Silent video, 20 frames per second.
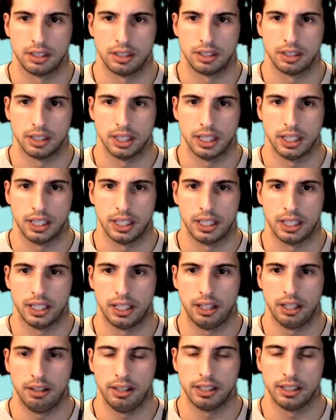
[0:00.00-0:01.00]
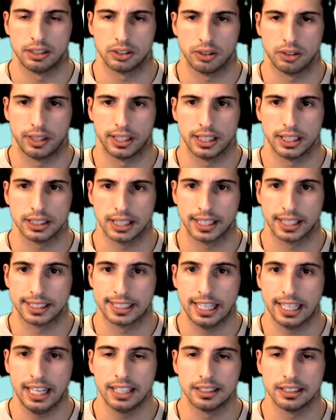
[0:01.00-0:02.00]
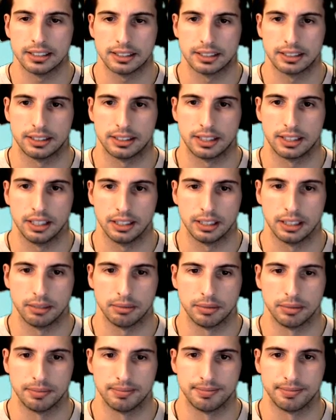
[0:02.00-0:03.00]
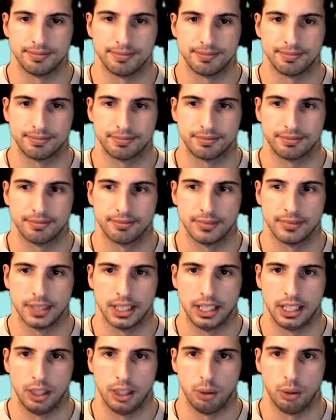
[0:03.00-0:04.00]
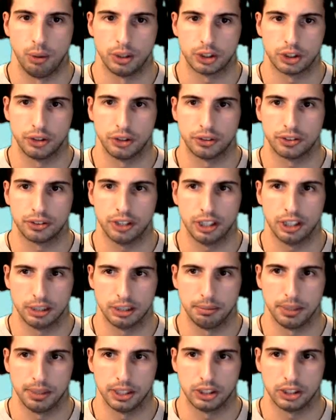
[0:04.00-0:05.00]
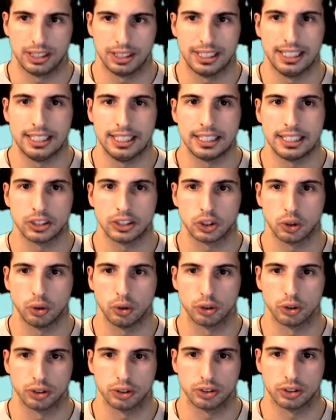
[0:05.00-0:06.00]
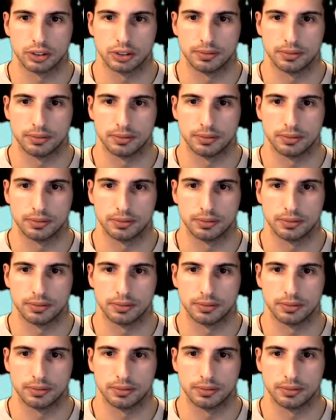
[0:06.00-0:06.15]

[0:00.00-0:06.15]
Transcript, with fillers: Uh, Alright, so I guess I can't kill them. Which they're talking about eating soldiers.